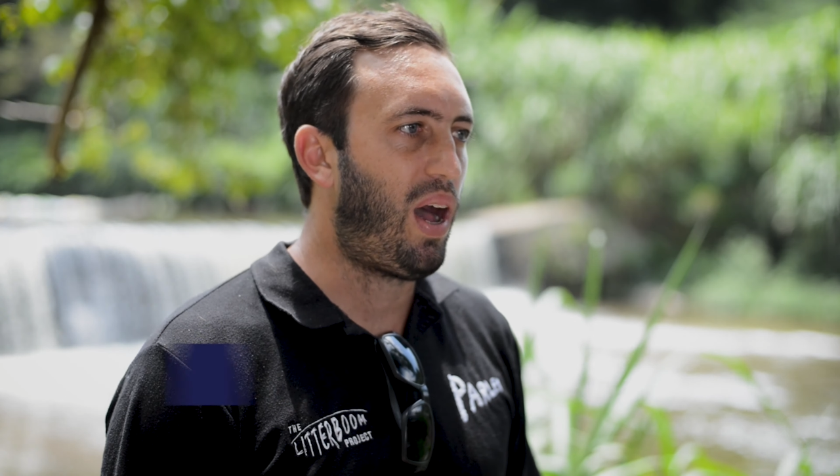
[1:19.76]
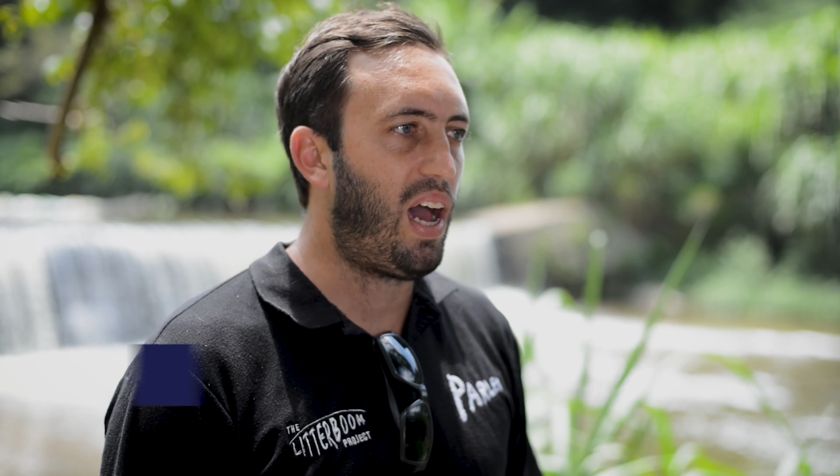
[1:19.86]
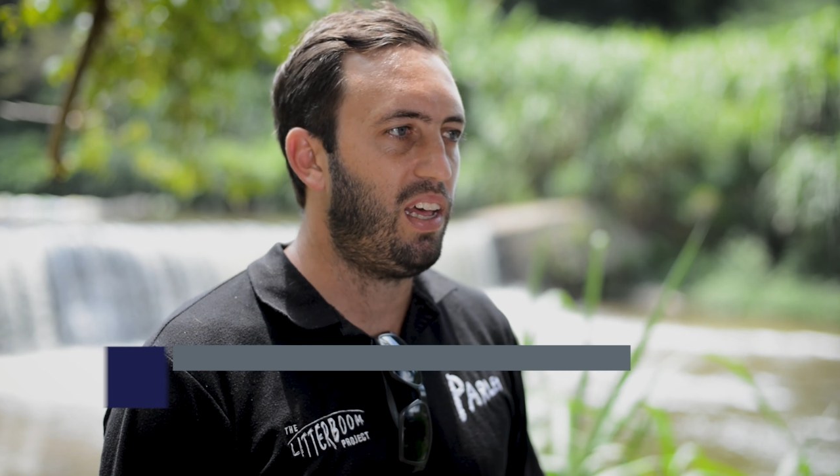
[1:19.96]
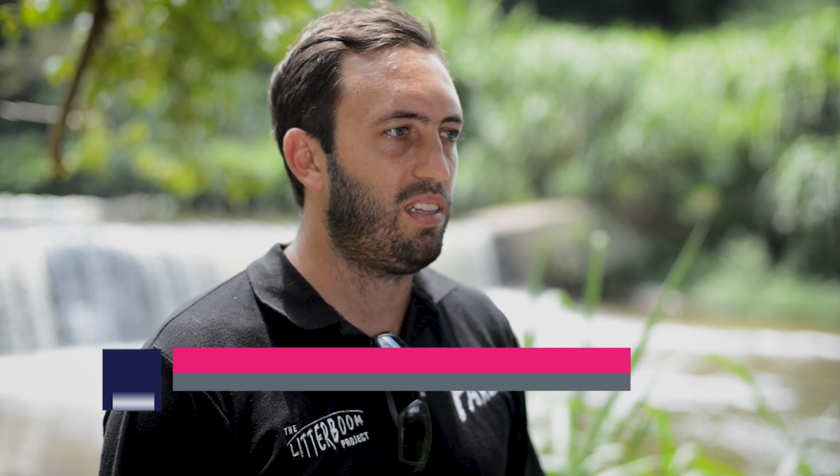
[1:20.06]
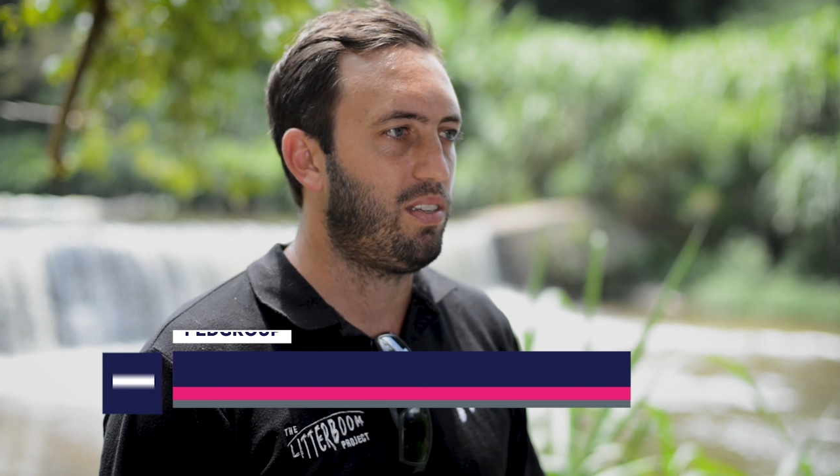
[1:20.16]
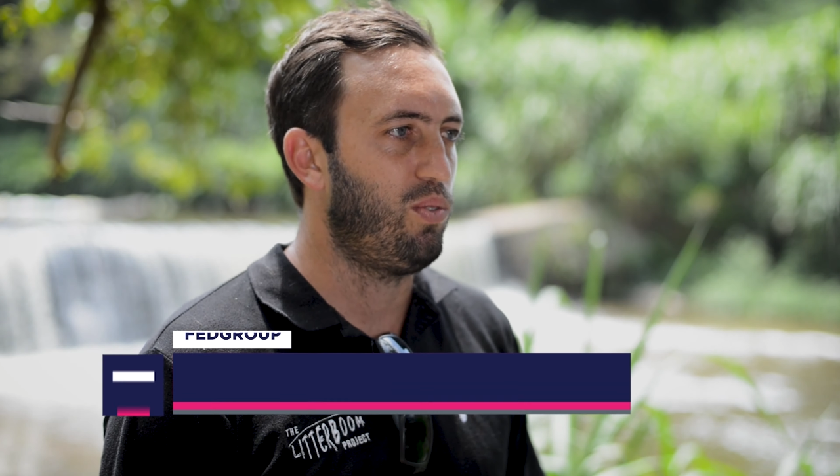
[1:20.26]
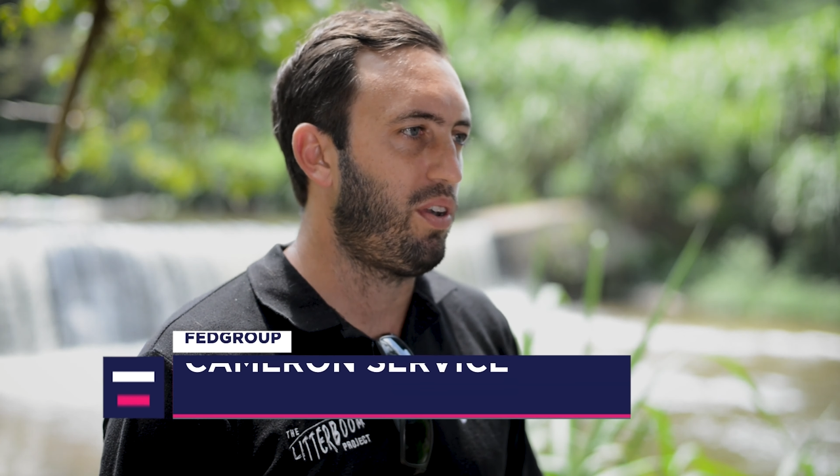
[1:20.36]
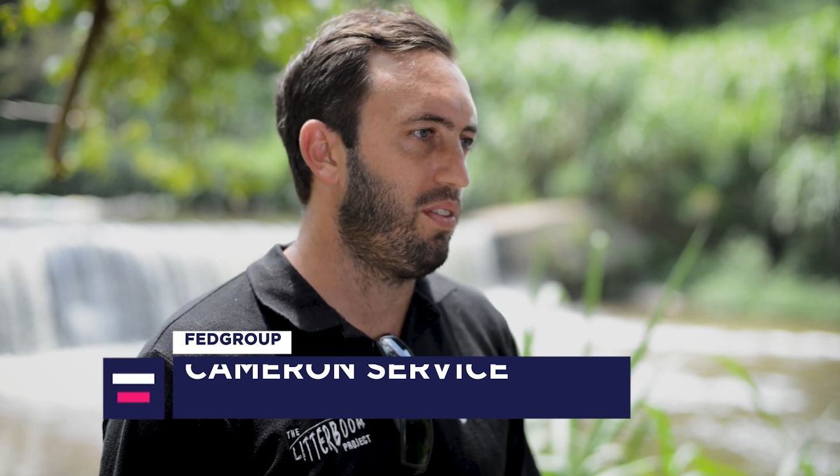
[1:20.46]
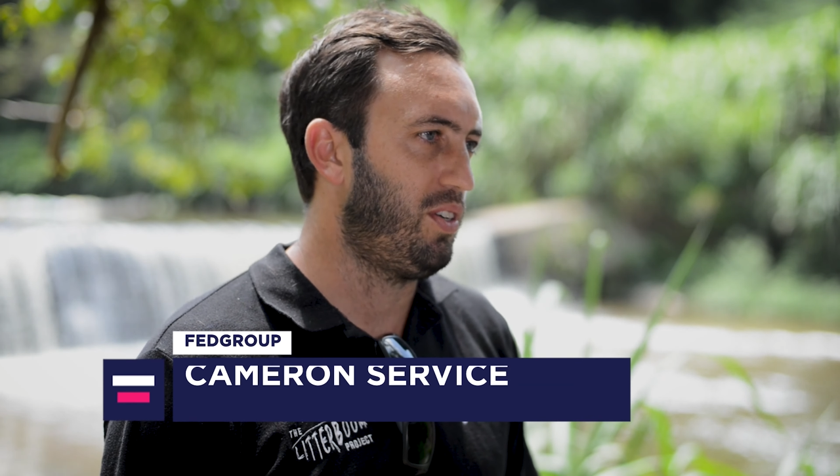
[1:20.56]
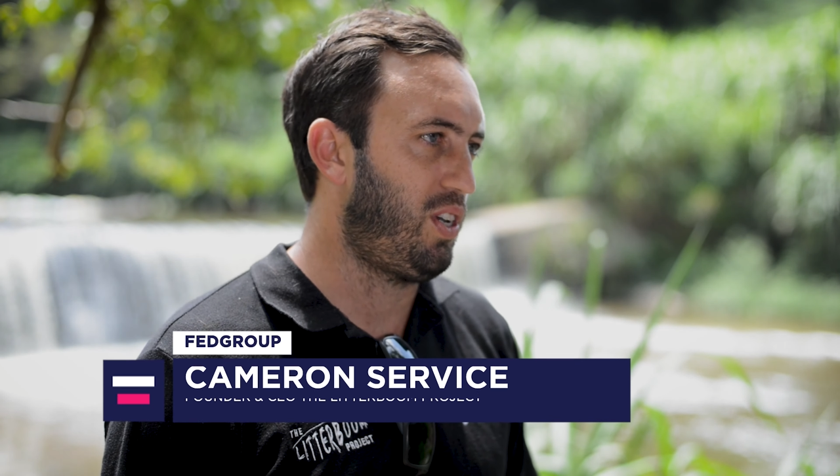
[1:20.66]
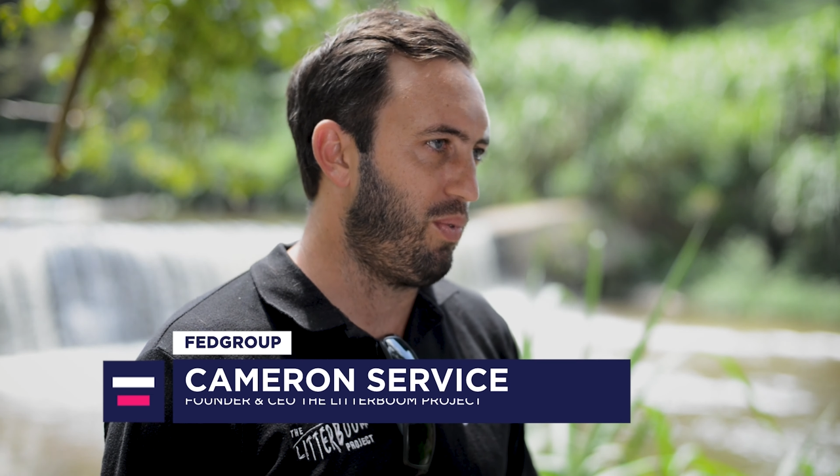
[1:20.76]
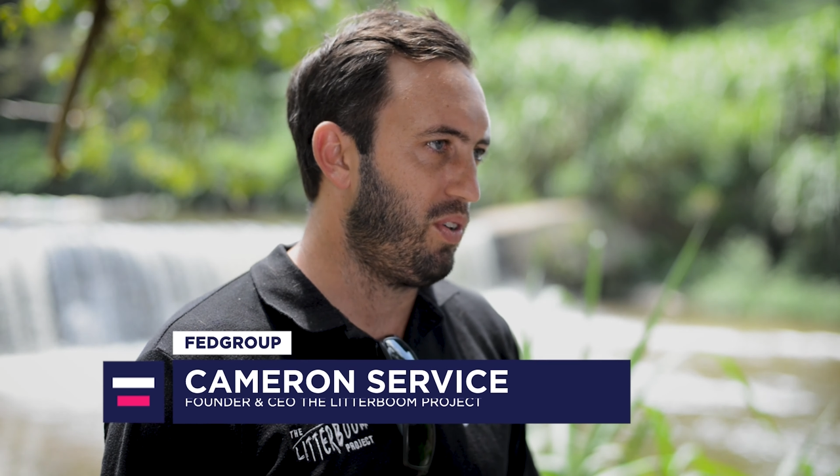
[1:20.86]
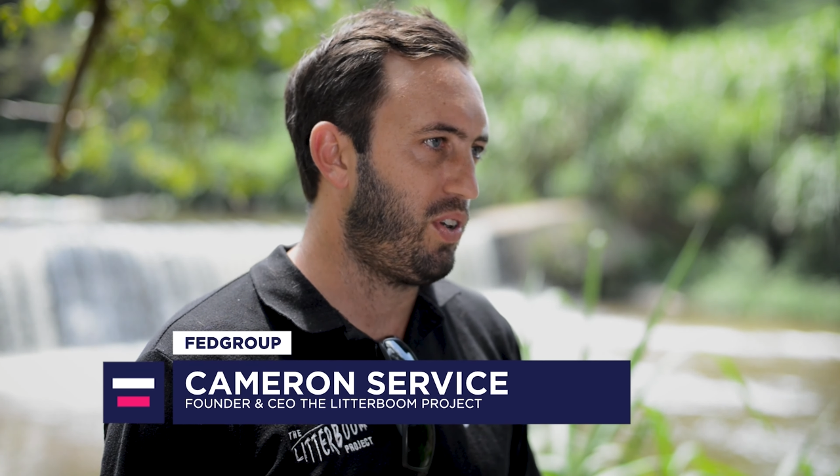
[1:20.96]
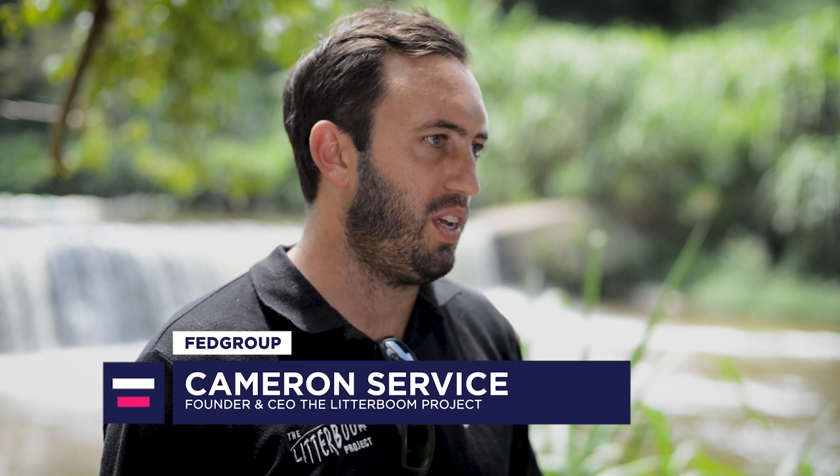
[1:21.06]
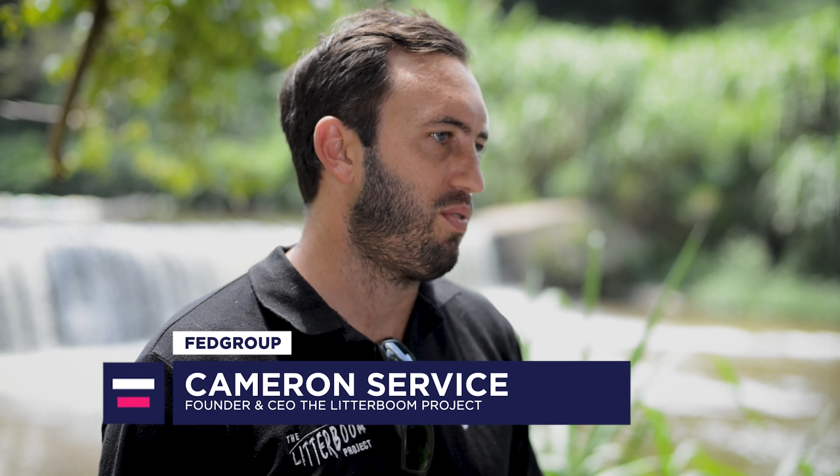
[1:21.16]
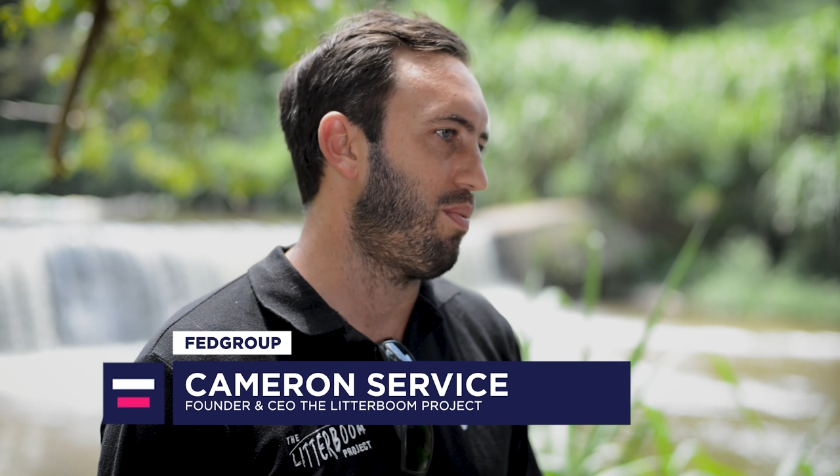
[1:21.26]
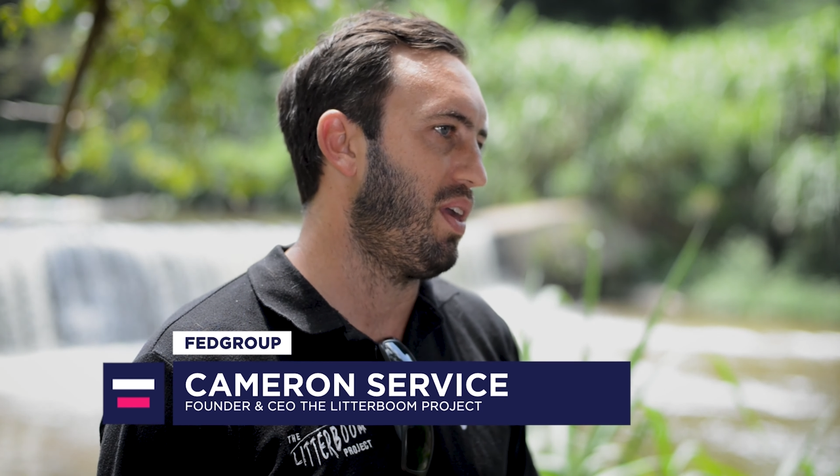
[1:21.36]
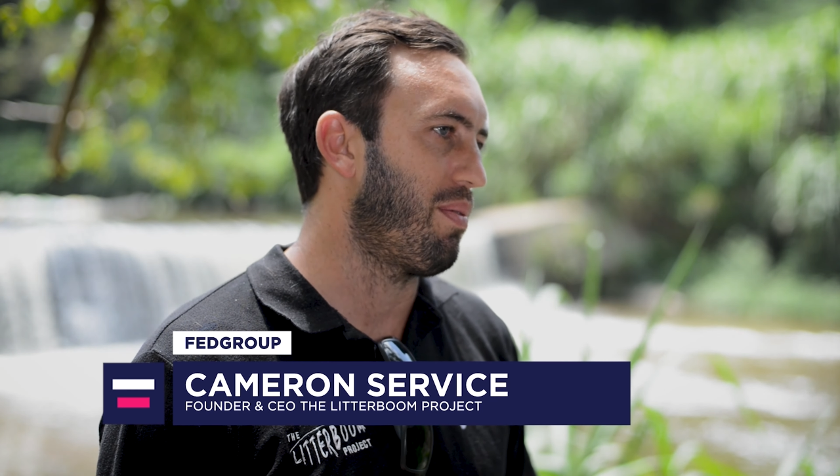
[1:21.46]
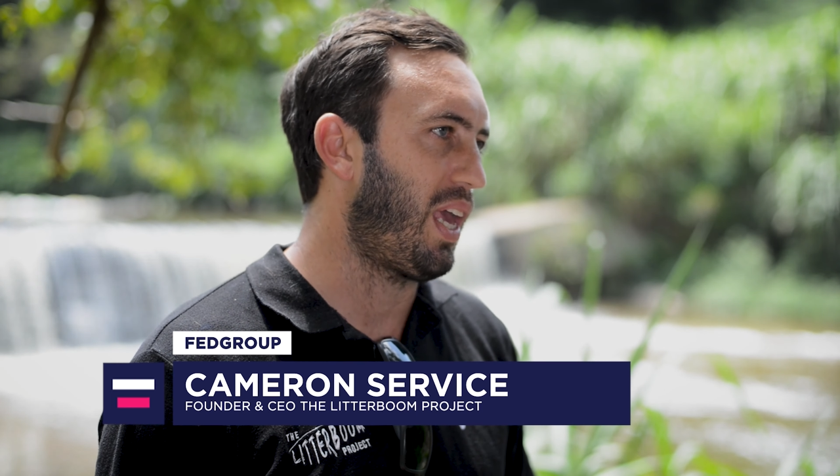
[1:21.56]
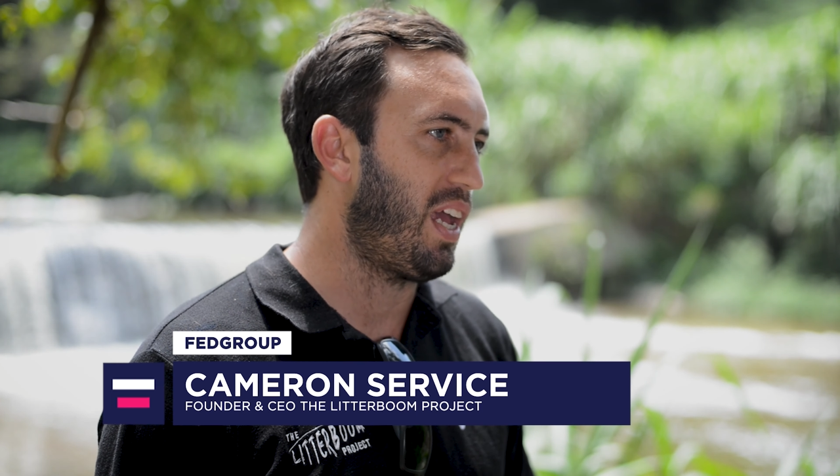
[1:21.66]
pilots in one of the tributaries from the
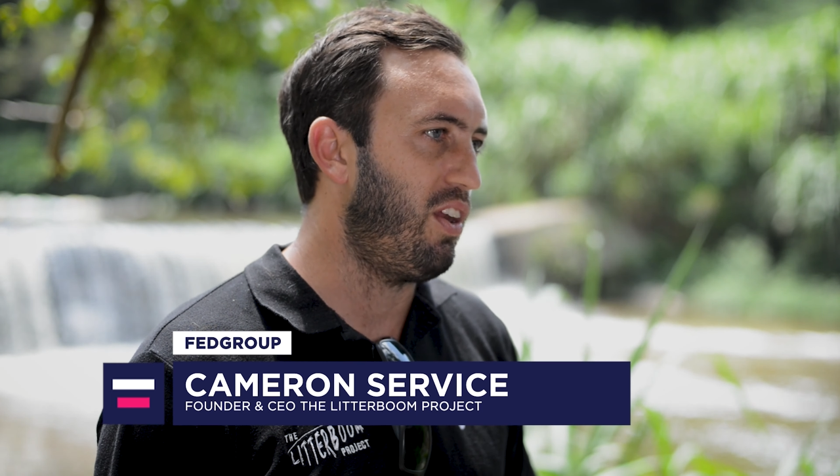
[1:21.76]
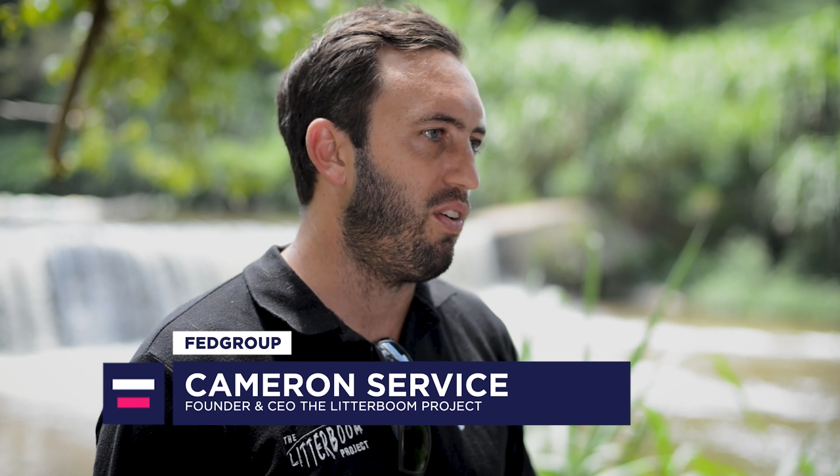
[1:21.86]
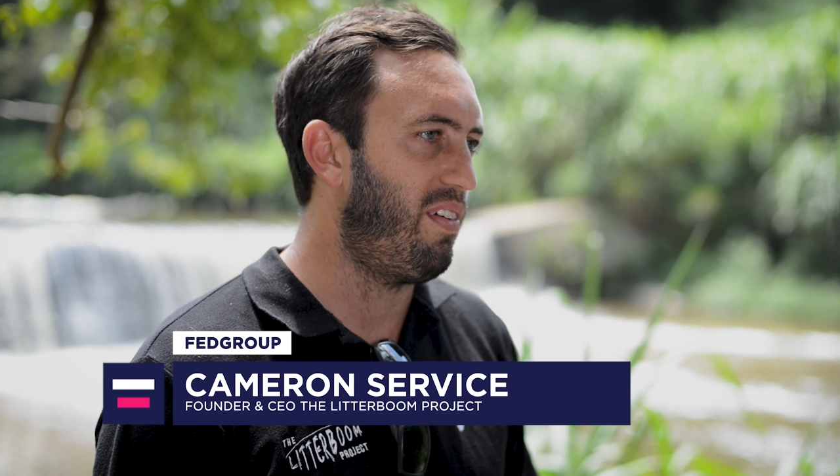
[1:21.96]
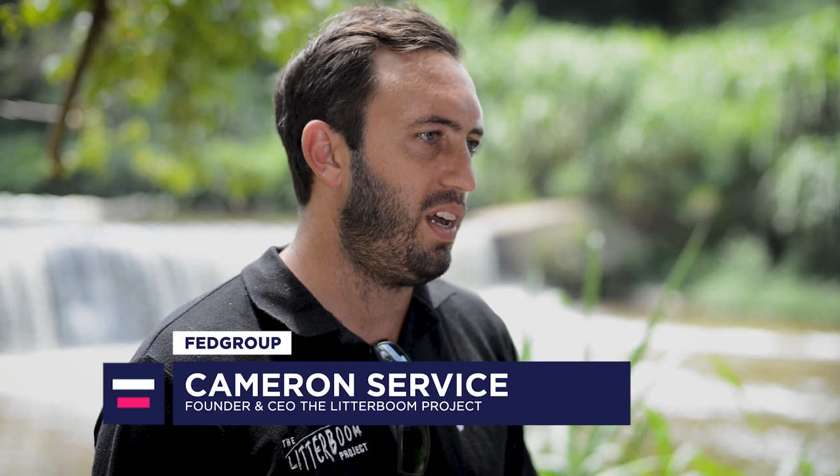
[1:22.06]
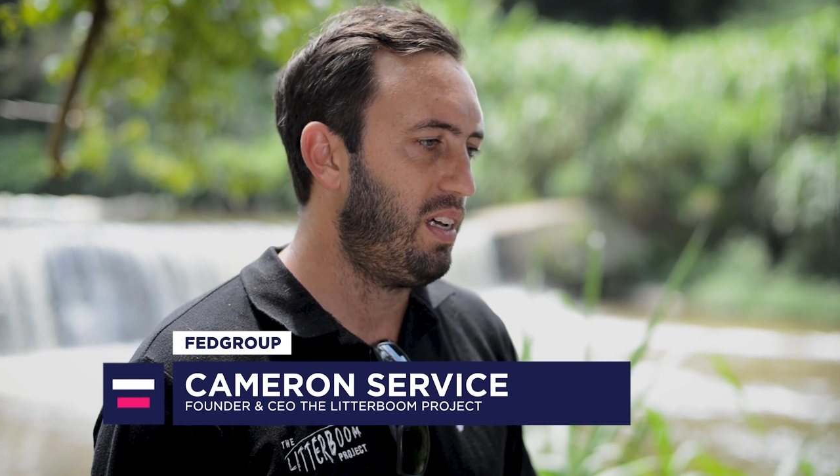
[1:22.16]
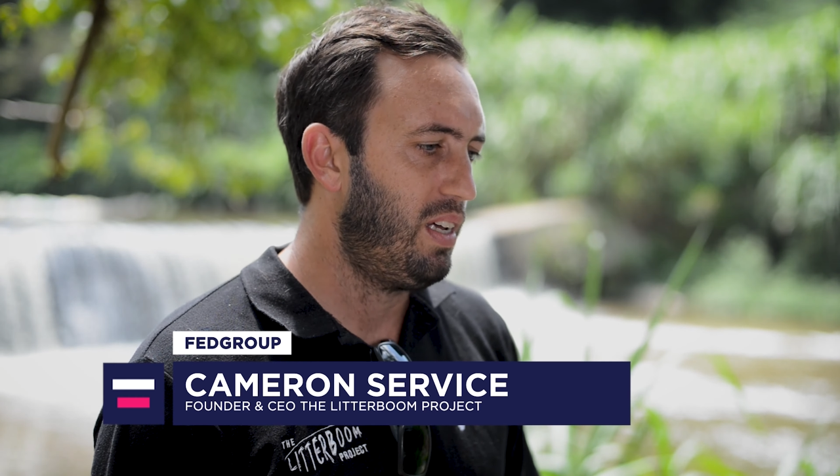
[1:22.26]
Umgeni River.